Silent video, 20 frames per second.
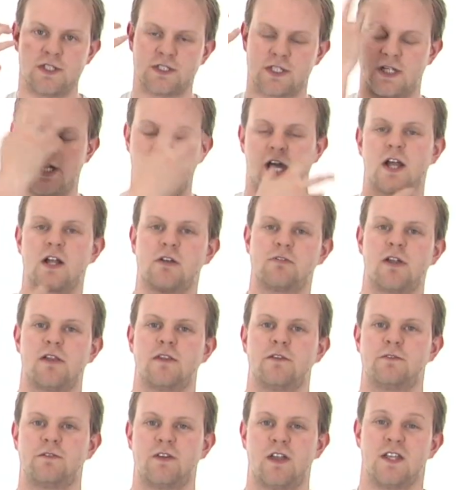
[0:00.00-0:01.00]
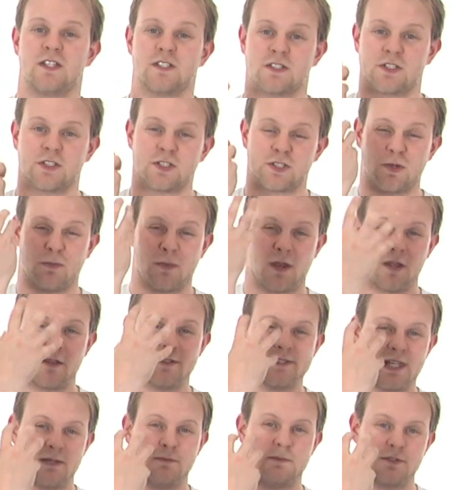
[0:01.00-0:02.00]
is going to hug around the face and just stop any of
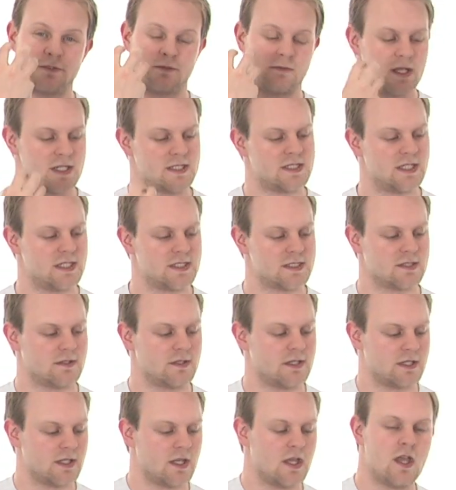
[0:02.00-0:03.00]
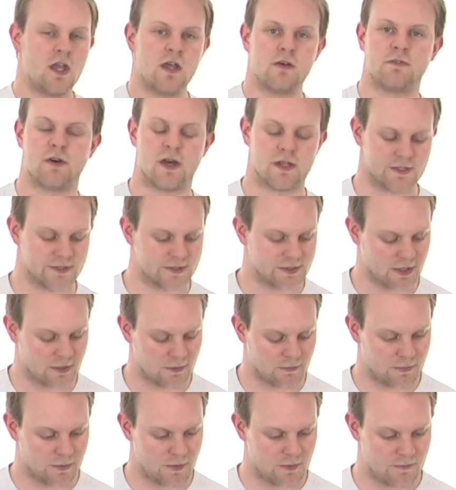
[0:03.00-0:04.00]
those elements from getting inside via the
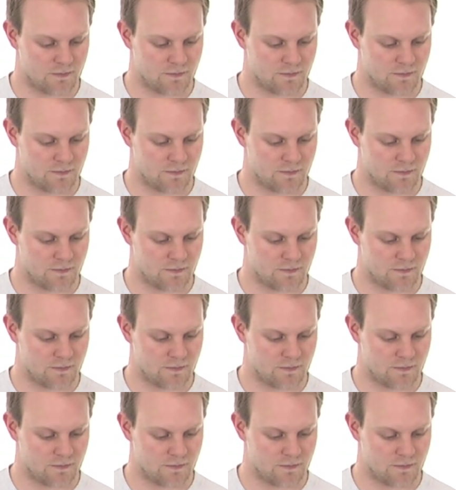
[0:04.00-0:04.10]
top.